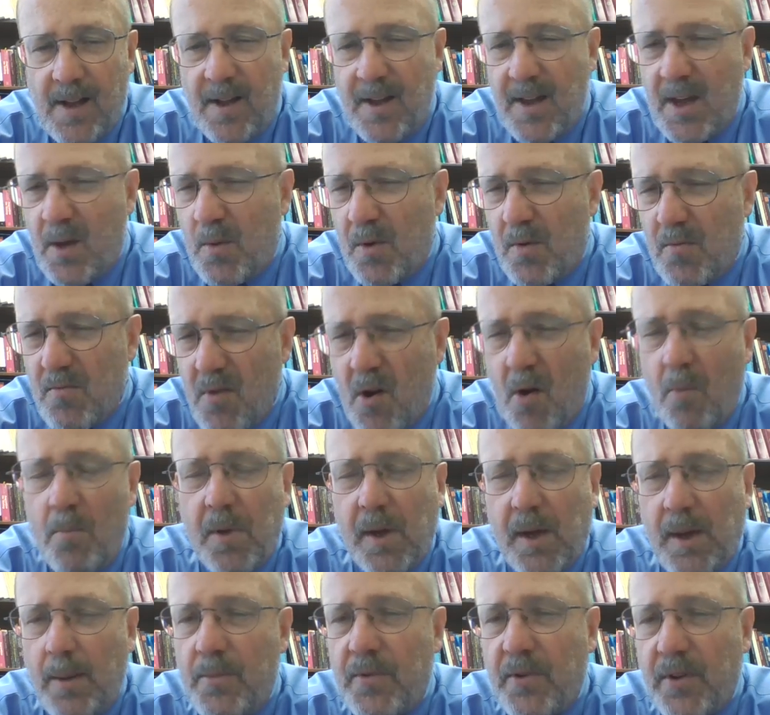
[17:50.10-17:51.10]
And when Rome
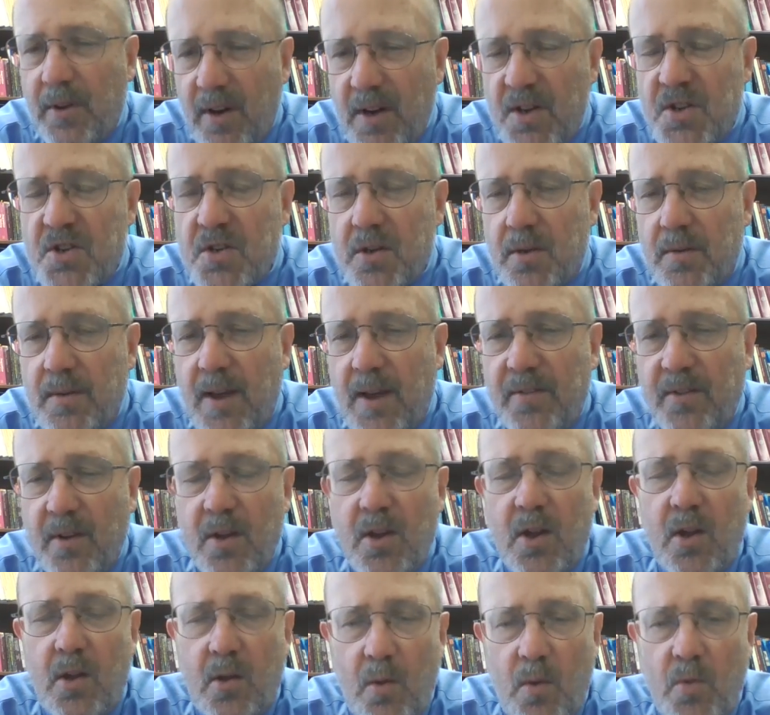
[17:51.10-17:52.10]
becomes Christian, that's
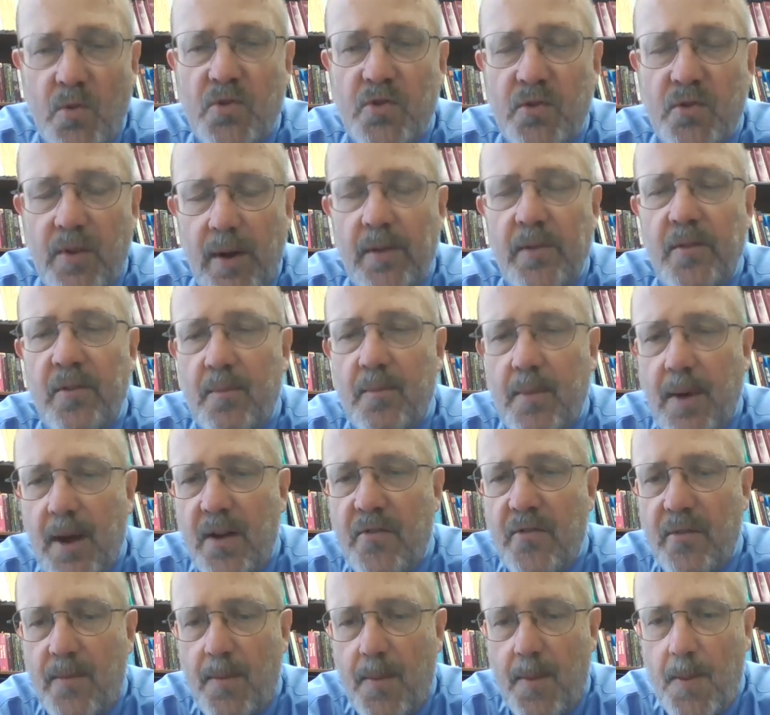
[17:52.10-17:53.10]
a huge
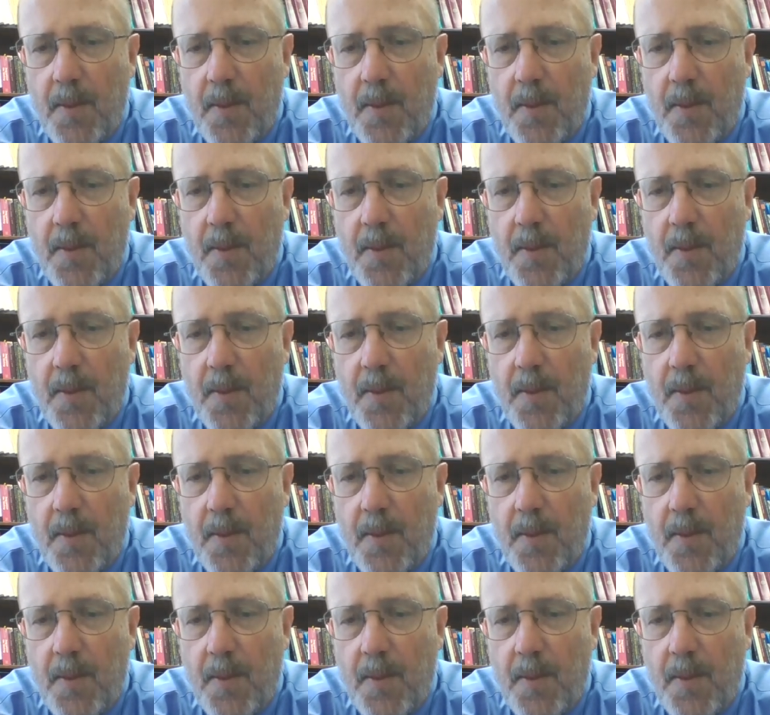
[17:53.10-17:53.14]
transformation.